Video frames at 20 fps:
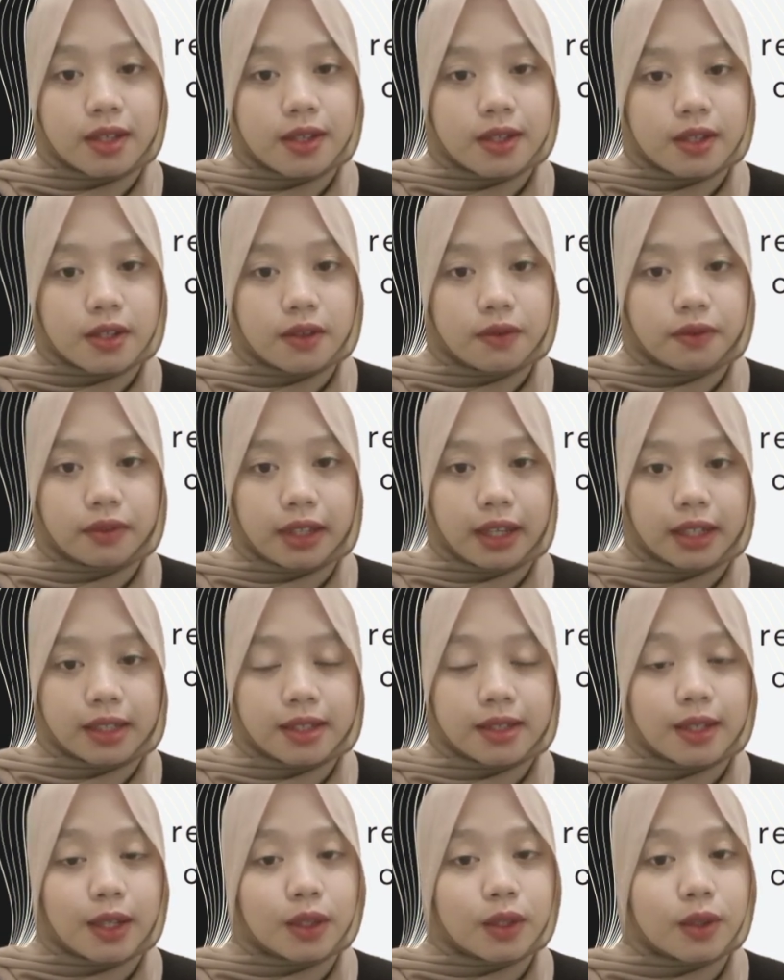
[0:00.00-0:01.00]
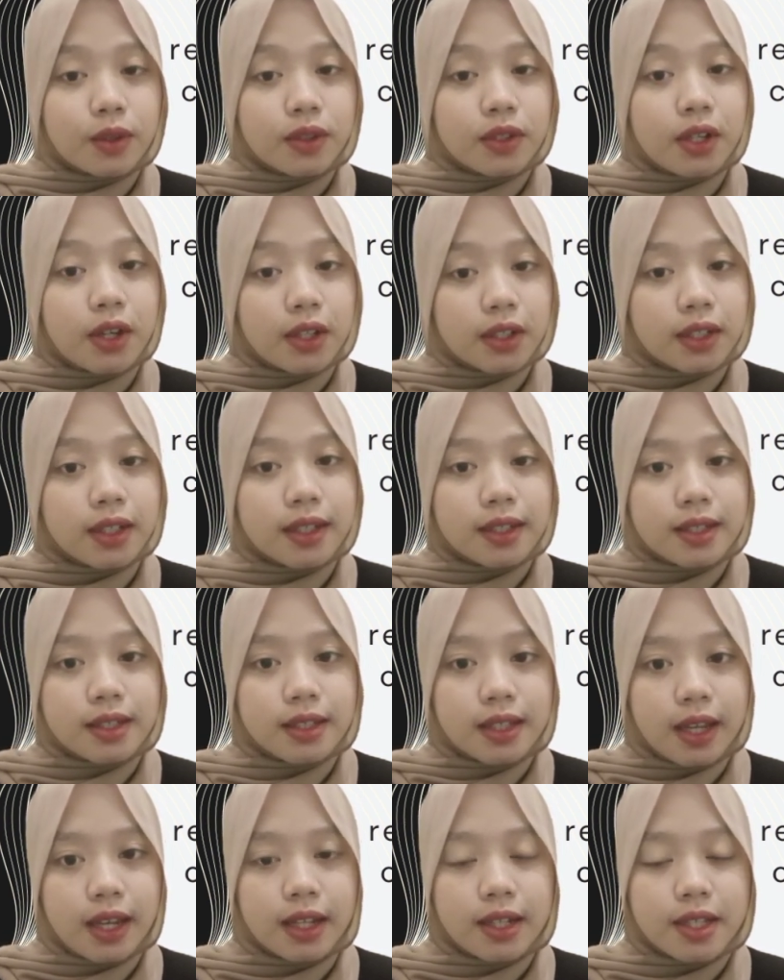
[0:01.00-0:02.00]
of text that do not
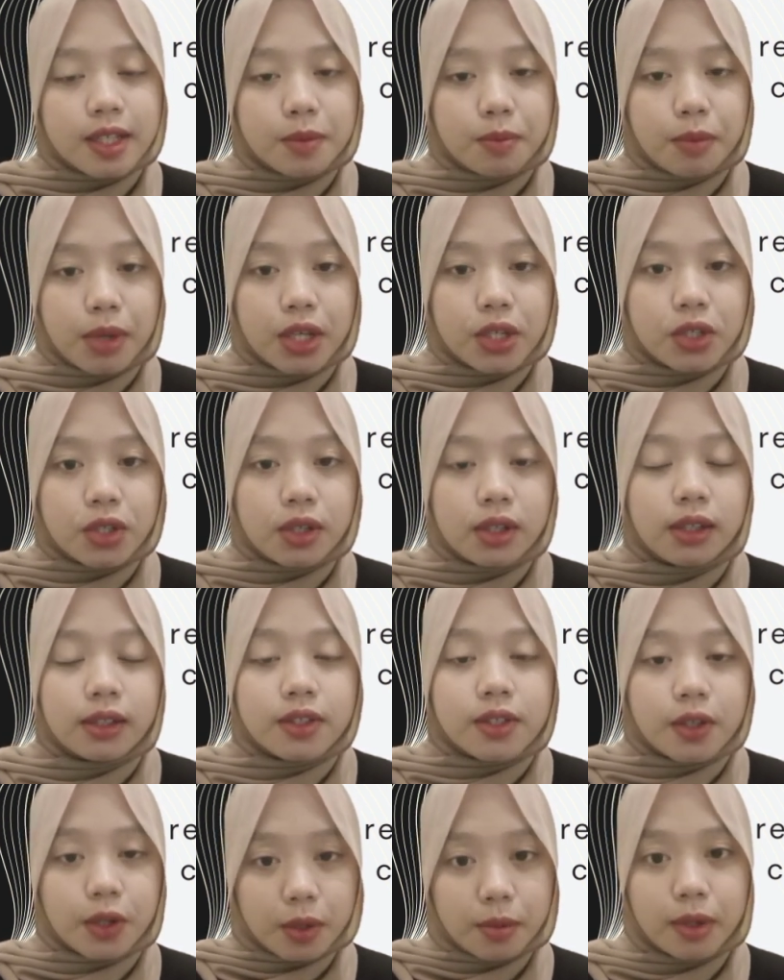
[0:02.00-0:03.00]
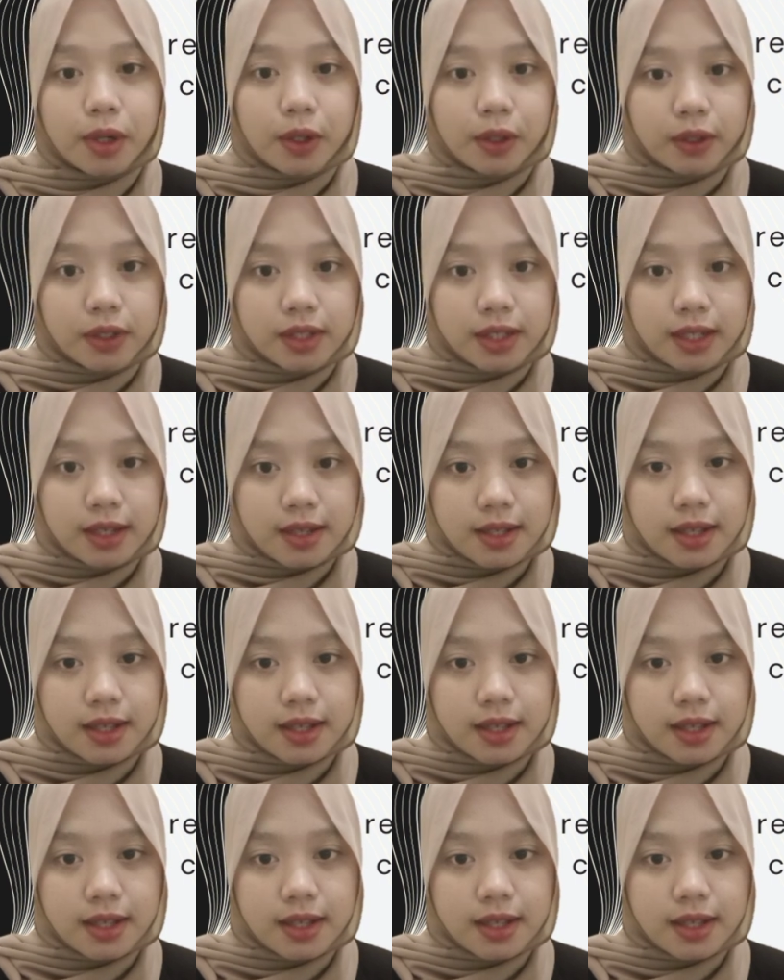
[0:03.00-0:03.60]
contain special terminologies.